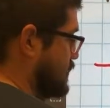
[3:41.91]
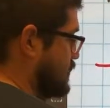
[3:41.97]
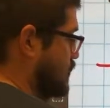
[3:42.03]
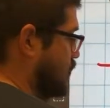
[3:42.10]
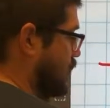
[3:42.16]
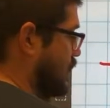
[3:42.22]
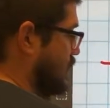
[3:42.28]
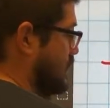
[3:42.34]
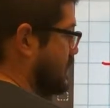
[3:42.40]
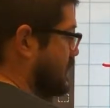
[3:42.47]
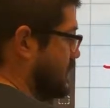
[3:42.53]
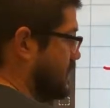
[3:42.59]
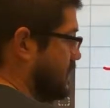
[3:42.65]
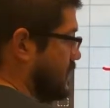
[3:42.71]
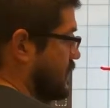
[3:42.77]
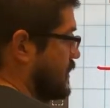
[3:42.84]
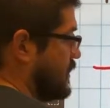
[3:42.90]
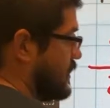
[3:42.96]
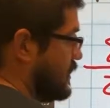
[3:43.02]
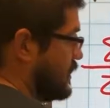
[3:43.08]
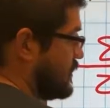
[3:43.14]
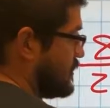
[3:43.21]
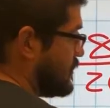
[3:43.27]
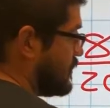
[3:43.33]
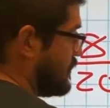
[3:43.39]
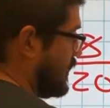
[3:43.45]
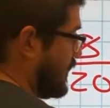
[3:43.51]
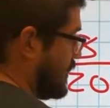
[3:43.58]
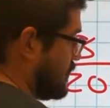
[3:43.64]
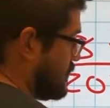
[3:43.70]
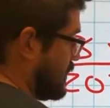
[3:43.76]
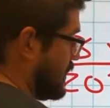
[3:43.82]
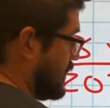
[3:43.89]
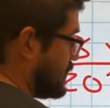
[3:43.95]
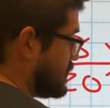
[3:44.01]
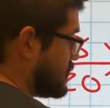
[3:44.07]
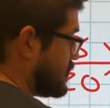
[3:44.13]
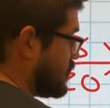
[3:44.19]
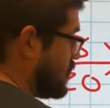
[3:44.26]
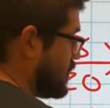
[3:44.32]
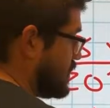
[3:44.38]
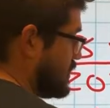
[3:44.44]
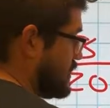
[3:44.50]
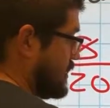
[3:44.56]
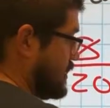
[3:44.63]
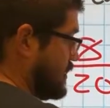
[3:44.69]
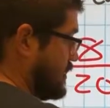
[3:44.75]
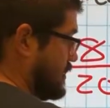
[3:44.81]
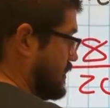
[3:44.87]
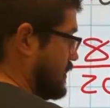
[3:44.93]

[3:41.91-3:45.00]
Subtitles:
20 divided by 20.